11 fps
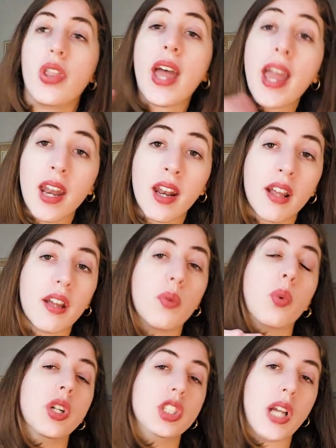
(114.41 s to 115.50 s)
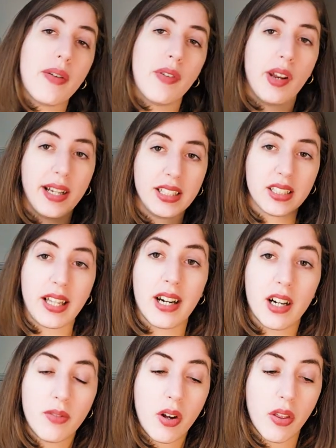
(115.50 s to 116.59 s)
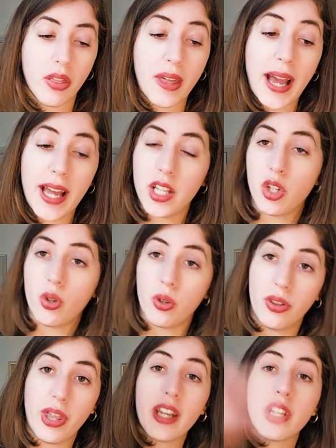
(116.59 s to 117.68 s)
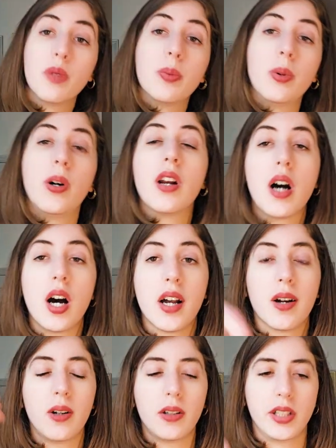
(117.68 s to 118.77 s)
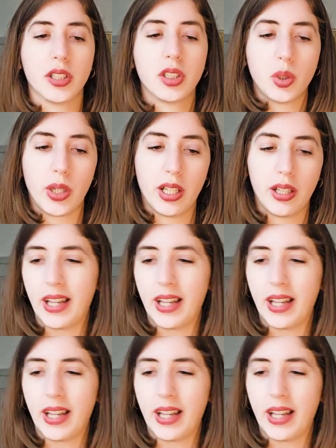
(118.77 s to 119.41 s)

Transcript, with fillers: then, once you have a nice layer of all of that, you then you put on all your soil,